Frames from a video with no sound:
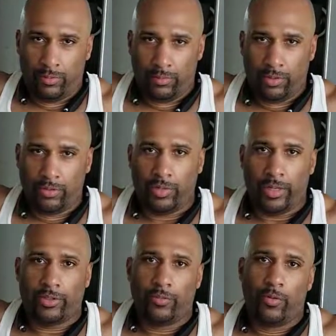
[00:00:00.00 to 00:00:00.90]
two
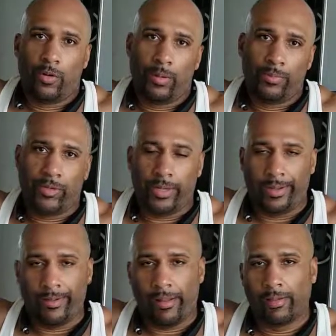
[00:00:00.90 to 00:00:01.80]
sets of warm-ups
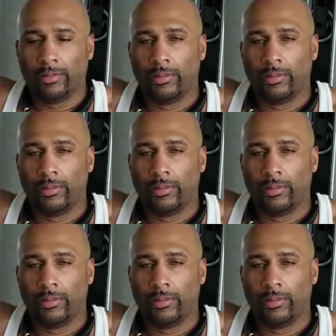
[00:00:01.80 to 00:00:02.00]
in,